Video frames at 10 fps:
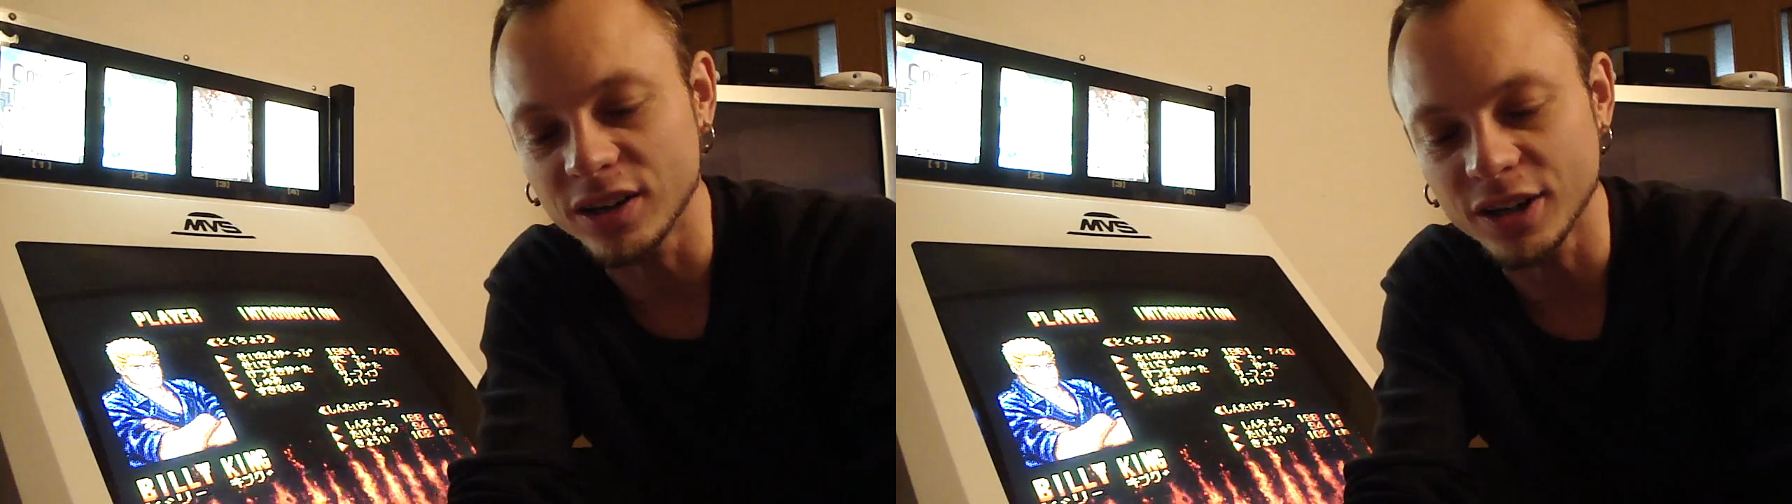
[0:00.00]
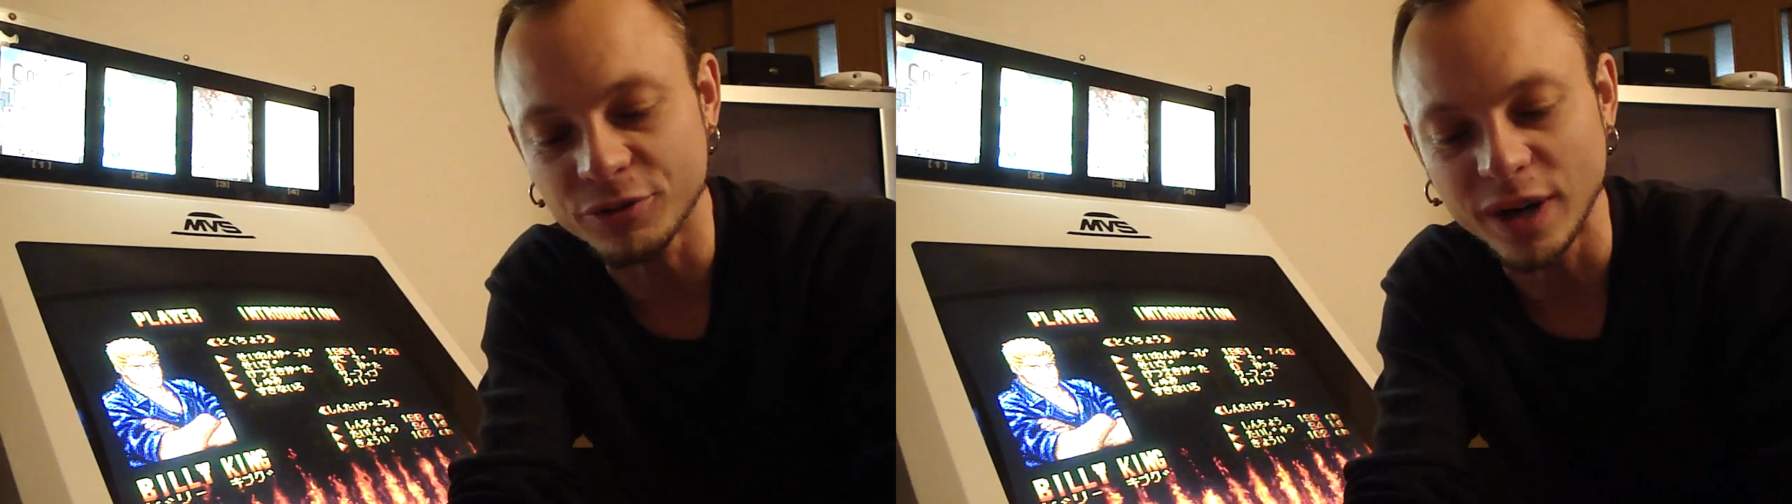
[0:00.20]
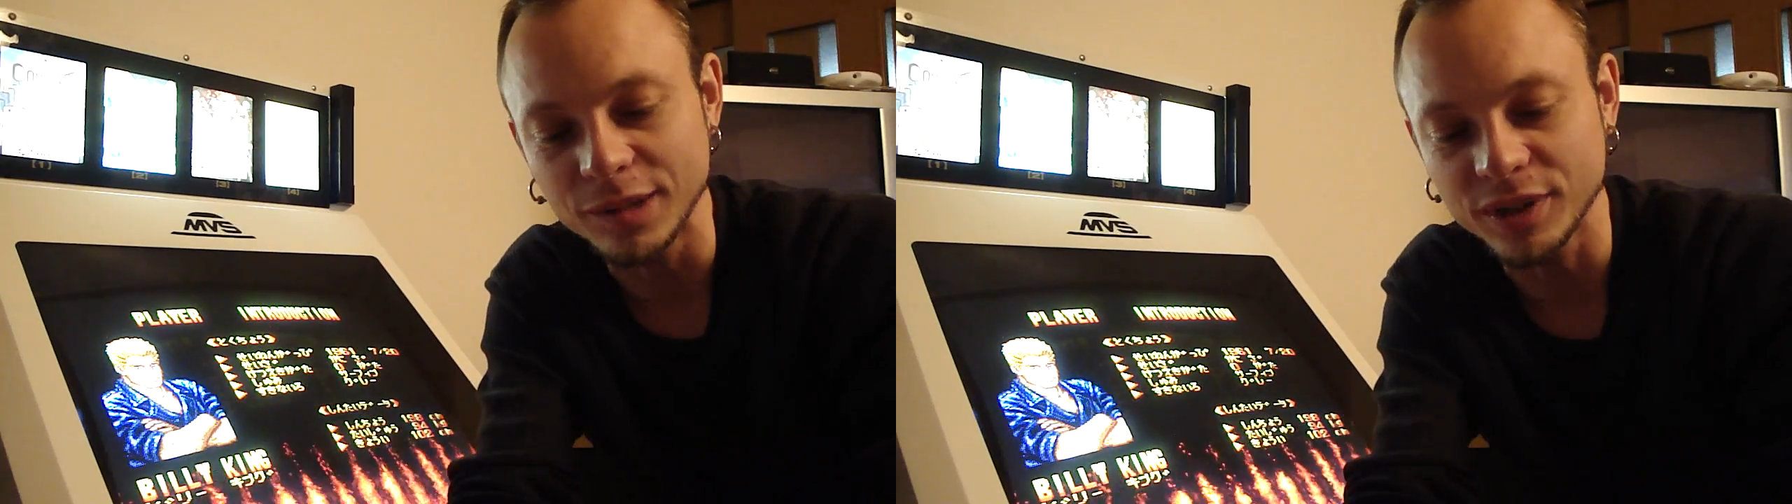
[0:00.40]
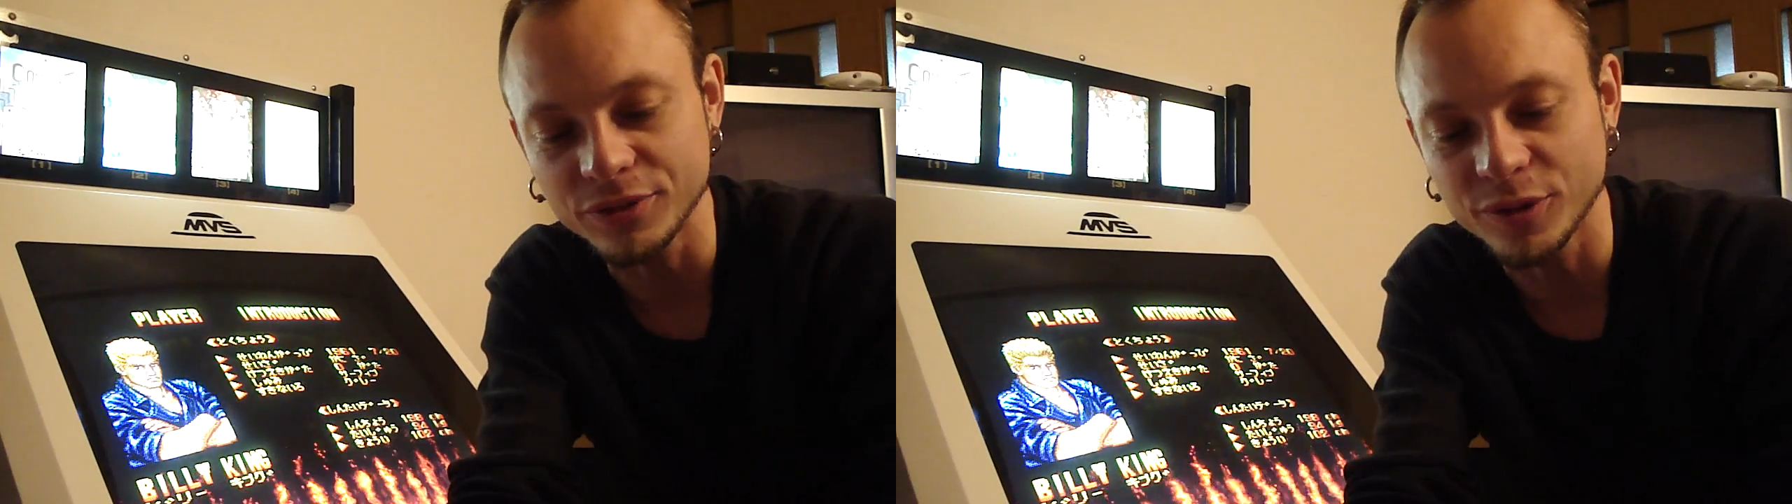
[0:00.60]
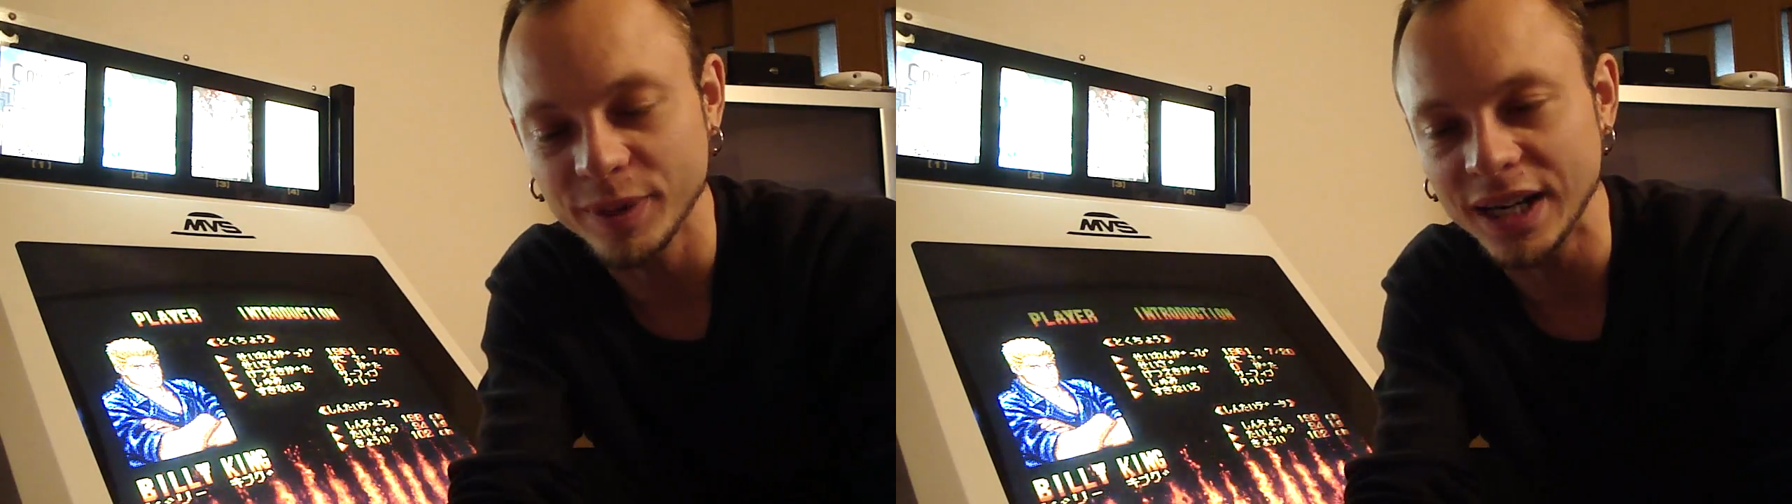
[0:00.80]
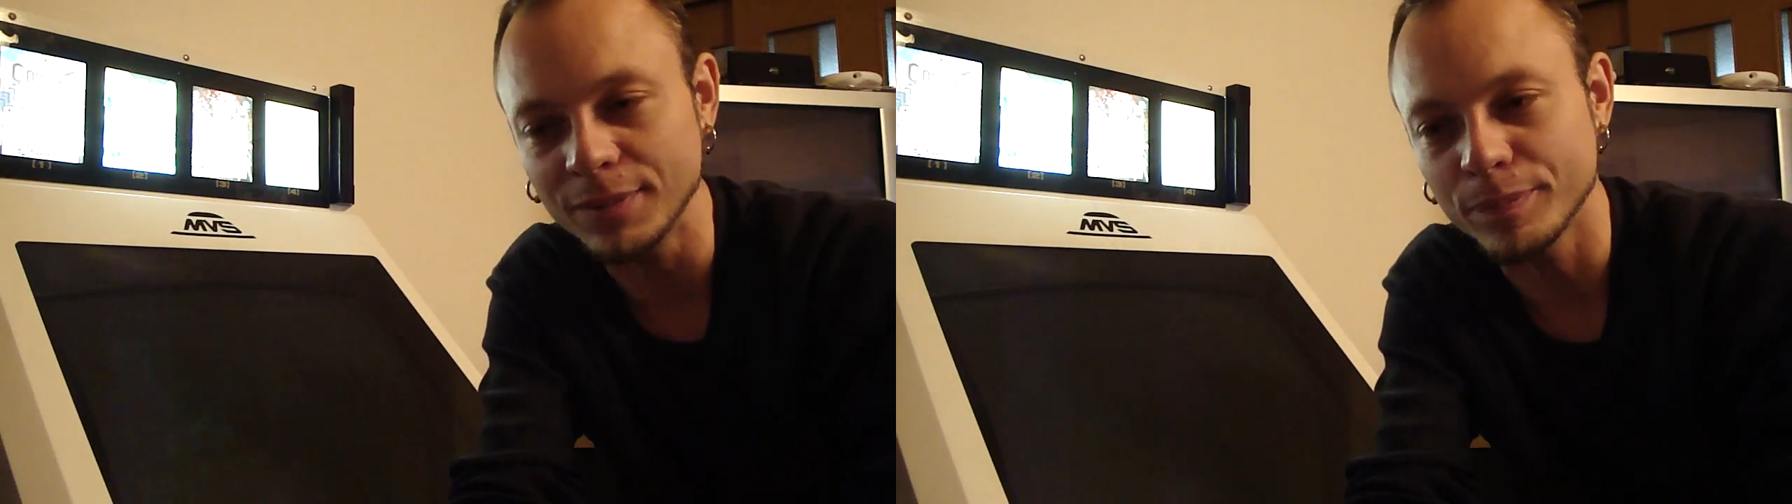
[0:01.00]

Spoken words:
Enough rambling for me.